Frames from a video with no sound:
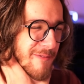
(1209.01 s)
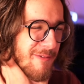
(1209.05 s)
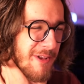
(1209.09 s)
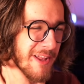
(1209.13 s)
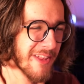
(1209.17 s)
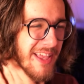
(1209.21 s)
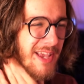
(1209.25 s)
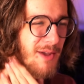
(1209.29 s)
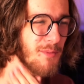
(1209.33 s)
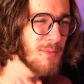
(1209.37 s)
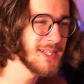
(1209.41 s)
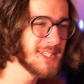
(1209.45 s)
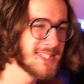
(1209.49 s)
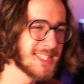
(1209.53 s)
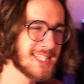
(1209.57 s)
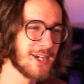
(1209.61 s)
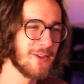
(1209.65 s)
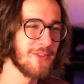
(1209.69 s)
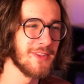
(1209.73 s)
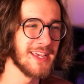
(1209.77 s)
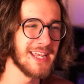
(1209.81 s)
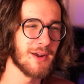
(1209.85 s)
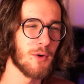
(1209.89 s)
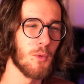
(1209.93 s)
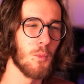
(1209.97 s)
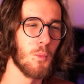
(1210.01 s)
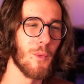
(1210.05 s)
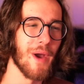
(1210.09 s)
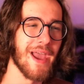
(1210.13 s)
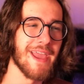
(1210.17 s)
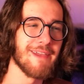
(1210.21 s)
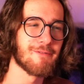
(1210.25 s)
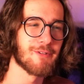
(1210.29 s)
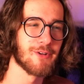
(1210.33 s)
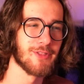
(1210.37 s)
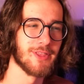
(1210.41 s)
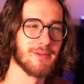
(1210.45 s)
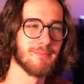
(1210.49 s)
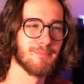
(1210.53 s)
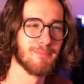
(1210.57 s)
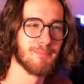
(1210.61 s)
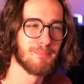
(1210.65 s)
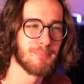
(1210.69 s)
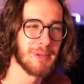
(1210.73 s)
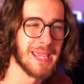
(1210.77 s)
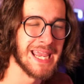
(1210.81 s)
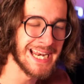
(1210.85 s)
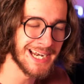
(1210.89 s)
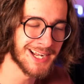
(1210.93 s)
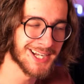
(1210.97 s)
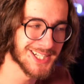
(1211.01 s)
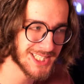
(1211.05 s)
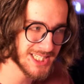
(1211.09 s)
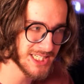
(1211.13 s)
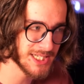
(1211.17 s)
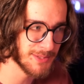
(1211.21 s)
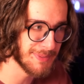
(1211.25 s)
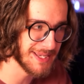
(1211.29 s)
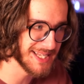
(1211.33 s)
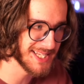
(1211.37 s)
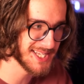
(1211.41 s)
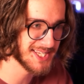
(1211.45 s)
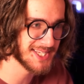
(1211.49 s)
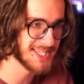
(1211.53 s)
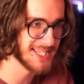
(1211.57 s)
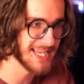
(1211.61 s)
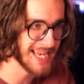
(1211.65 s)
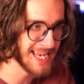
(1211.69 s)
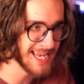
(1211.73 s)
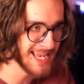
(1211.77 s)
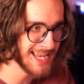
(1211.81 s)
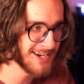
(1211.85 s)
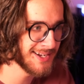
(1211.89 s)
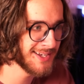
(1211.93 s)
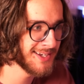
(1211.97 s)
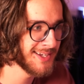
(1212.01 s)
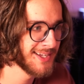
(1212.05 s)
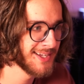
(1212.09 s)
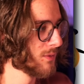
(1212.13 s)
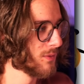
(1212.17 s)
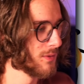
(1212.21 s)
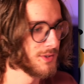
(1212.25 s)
feel like we still need a way for the peanuts to be seen.